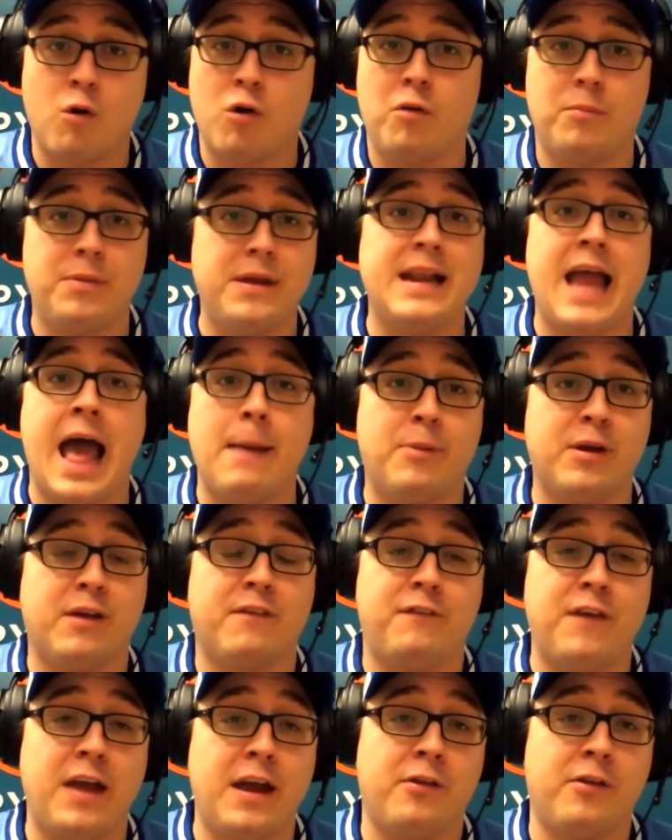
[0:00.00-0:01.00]
or it'll be an
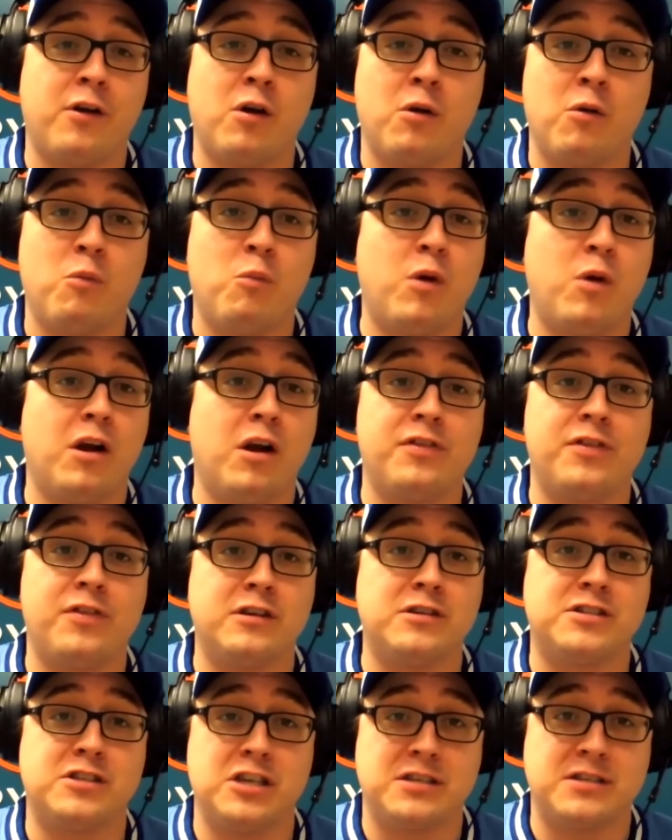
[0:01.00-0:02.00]
epic failure where
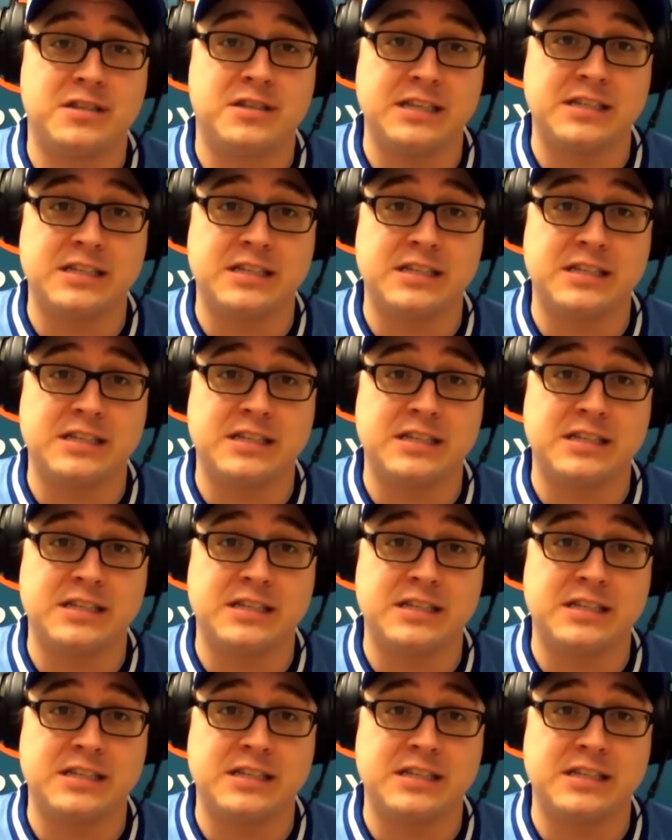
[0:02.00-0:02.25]
there's just